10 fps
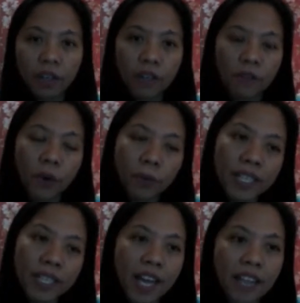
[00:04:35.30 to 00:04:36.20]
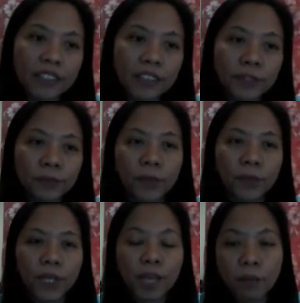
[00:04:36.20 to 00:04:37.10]
For me, the answer
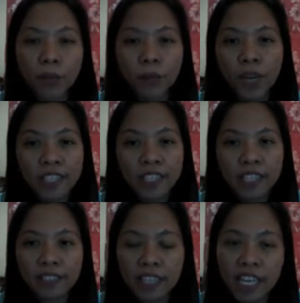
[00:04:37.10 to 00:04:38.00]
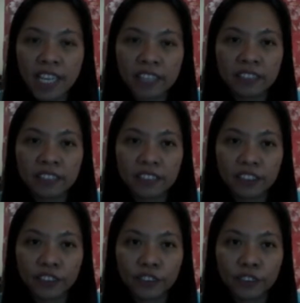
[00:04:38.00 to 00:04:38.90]
for number 1 is that
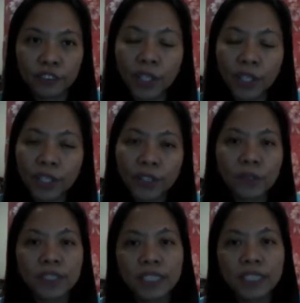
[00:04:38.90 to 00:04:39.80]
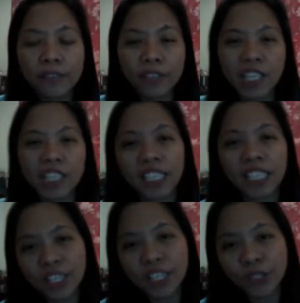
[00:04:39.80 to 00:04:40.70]
there is no significant
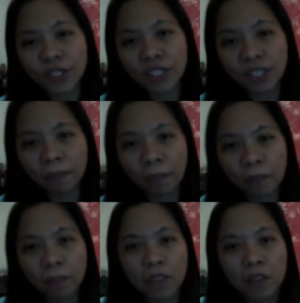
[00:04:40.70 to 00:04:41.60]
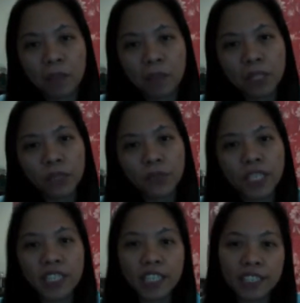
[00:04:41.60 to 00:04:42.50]
relationship
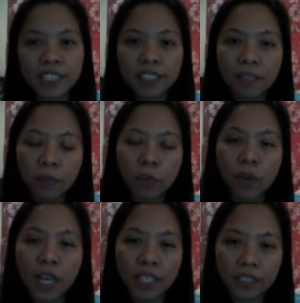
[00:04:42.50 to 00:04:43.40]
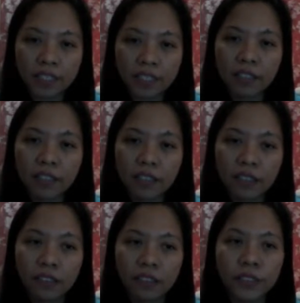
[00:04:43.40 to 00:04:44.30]
between the sleep quality
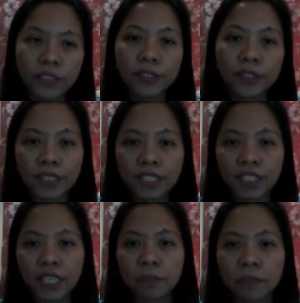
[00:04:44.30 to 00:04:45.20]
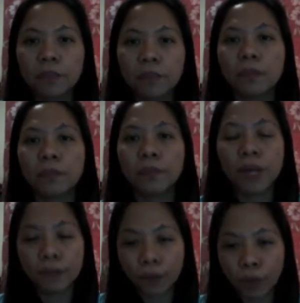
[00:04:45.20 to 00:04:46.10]
versus the job
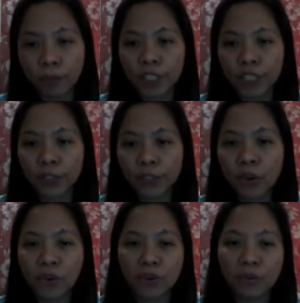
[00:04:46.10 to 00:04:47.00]
performance of